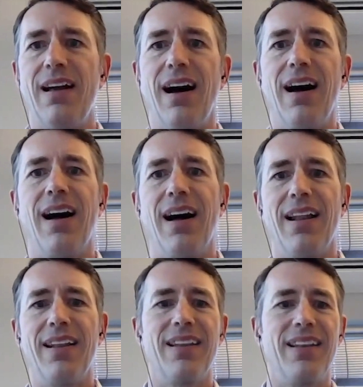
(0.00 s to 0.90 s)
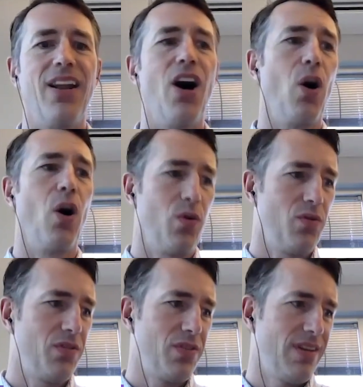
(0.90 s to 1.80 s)
No.
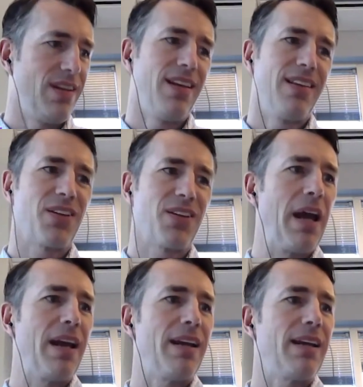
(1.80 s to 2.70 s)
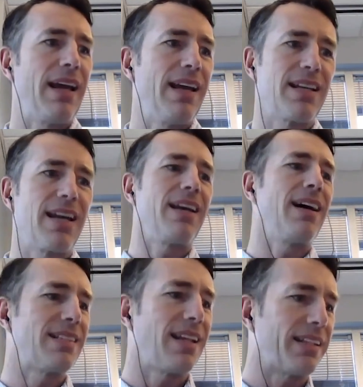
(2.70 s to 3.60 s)
So as
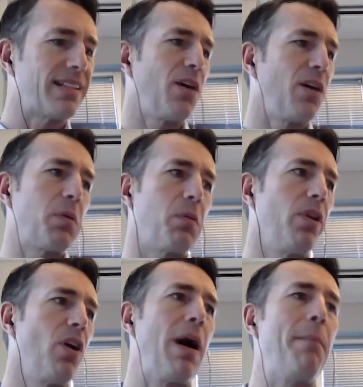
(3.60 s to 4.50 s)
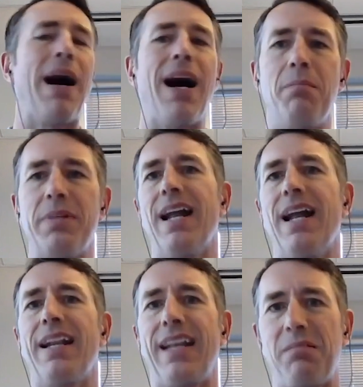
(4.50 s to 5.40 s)
I like to tell people, no, my mom did
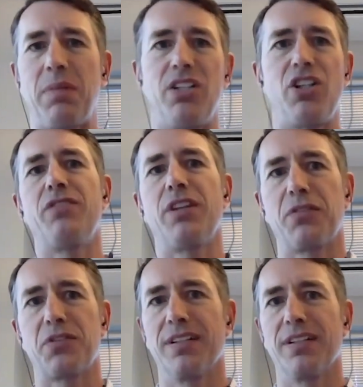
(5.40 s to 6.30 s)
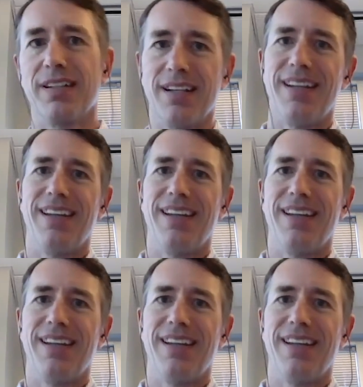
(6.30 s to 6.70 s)
not name me Jeff Jefferson.